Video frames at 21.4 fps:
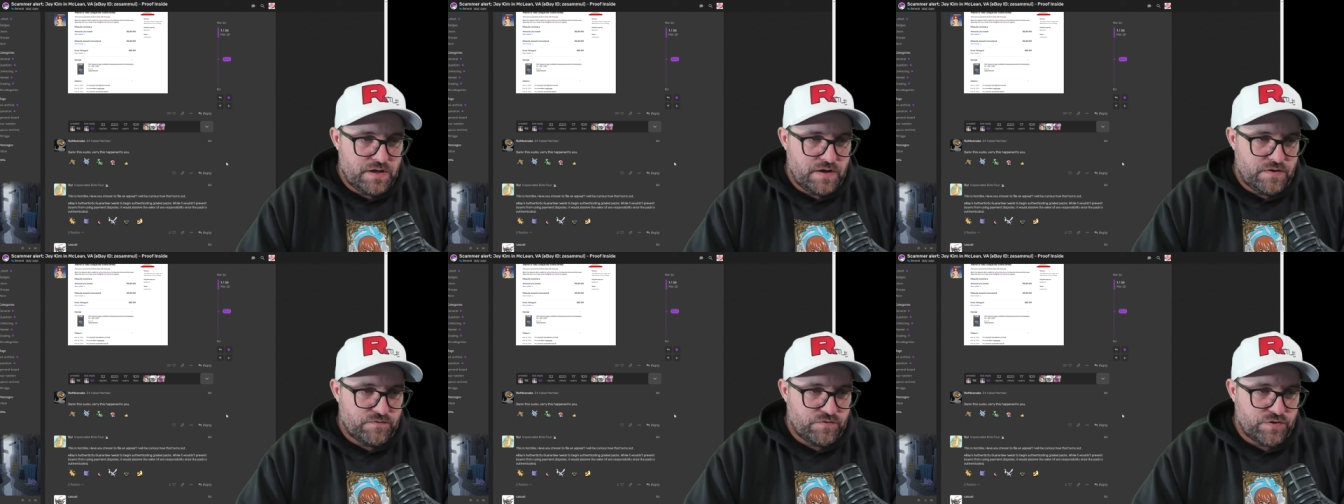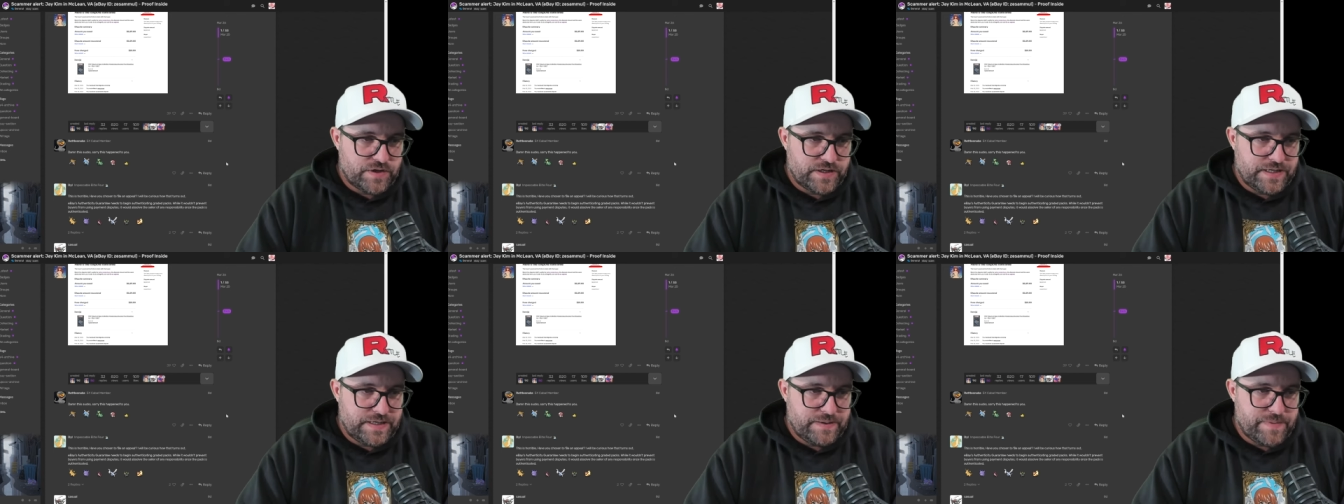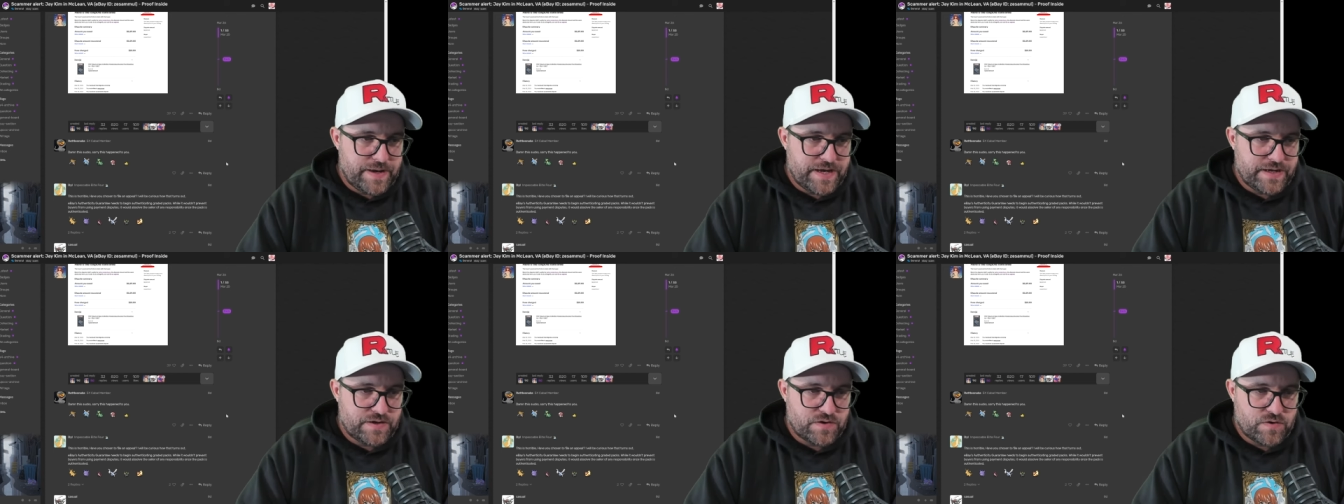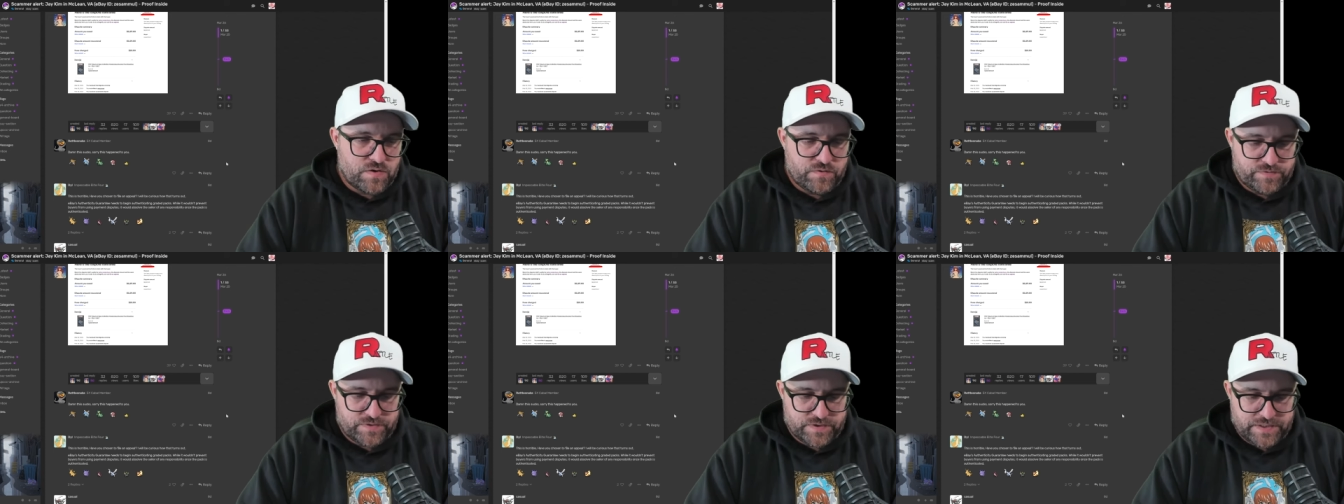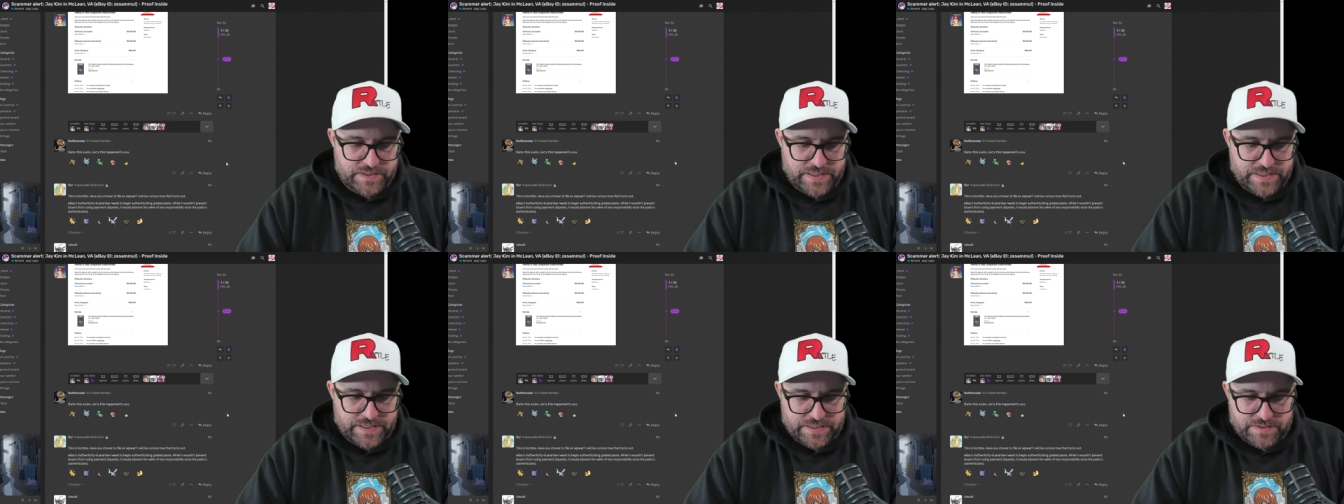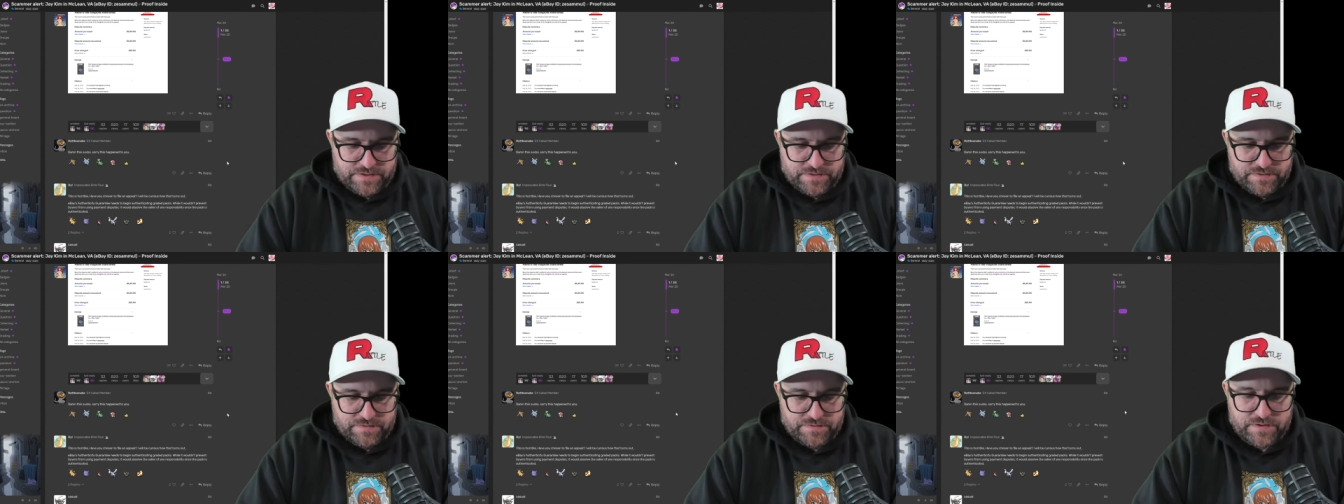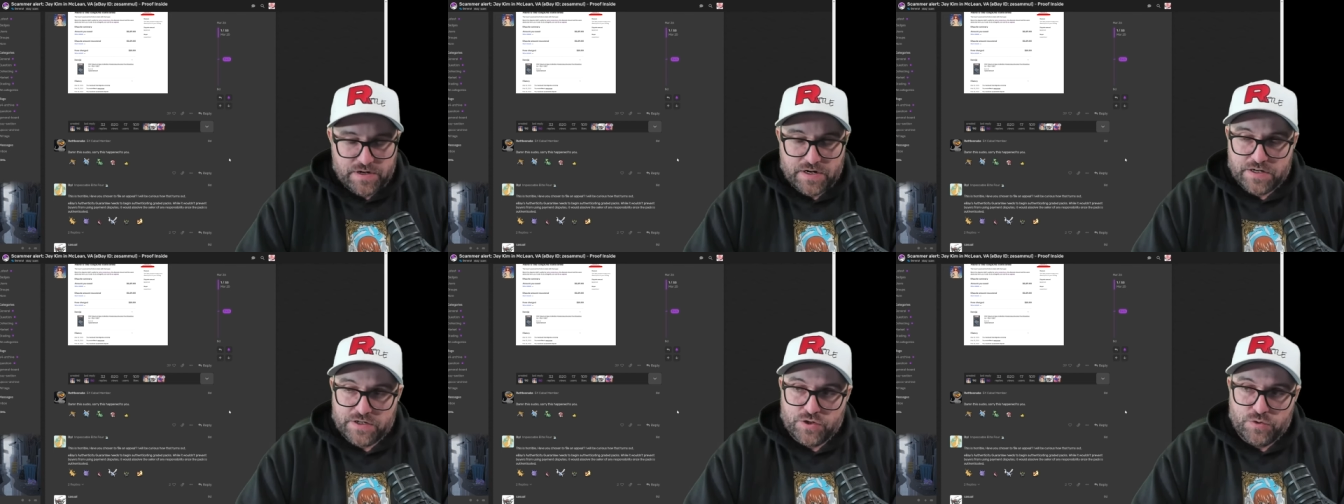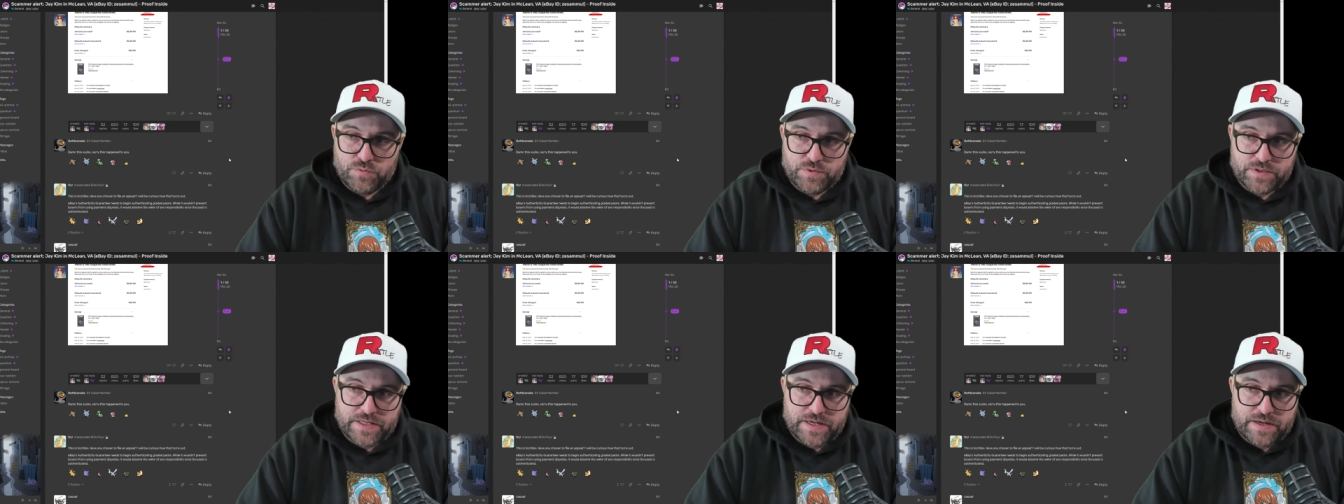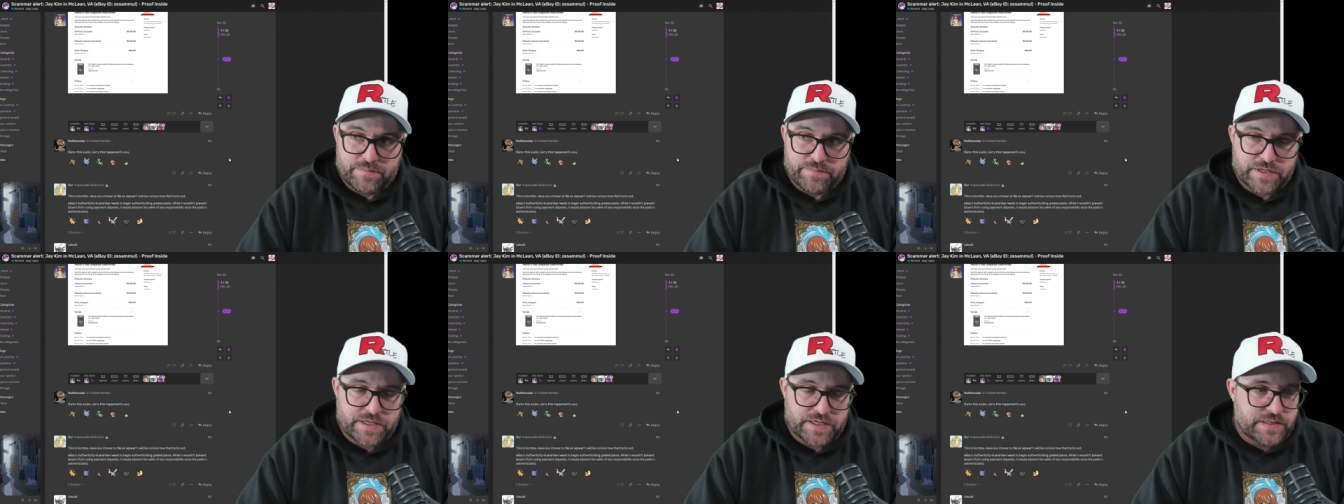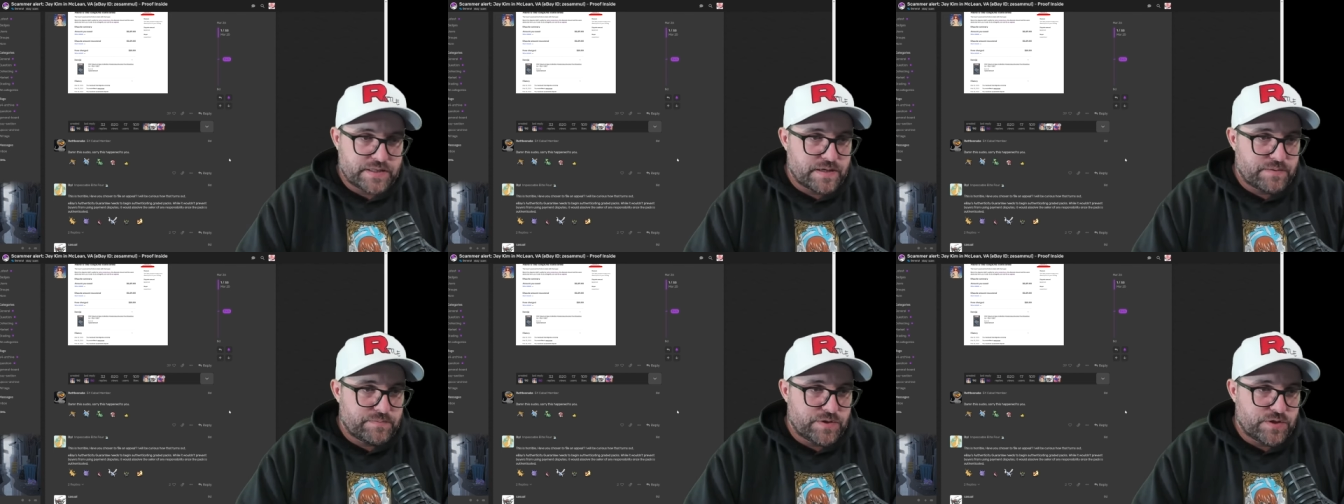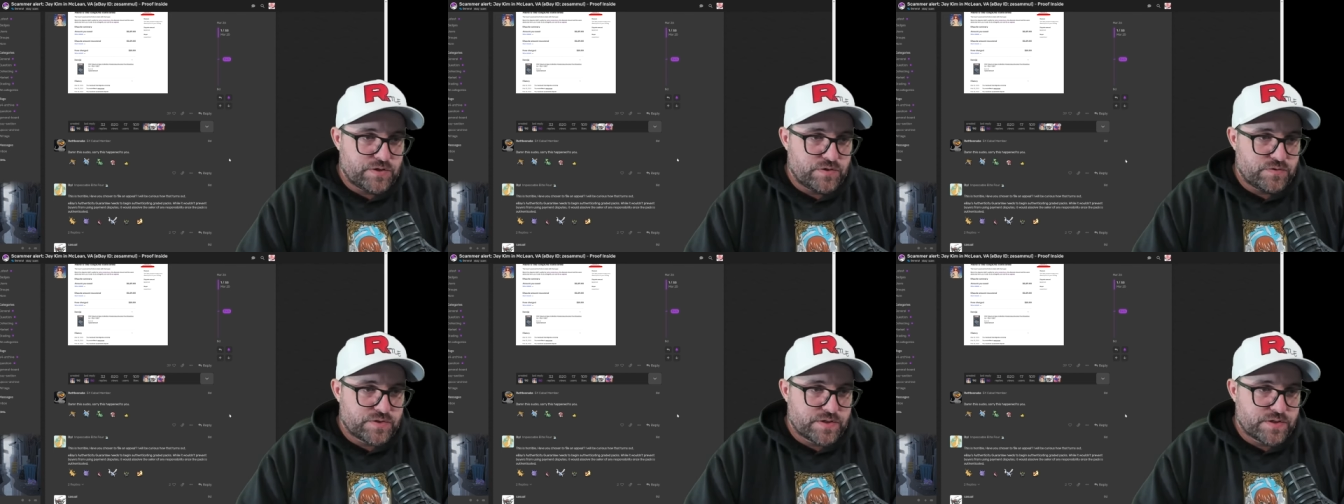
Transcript: for eBay, and hopefully they can argue with them and get them to do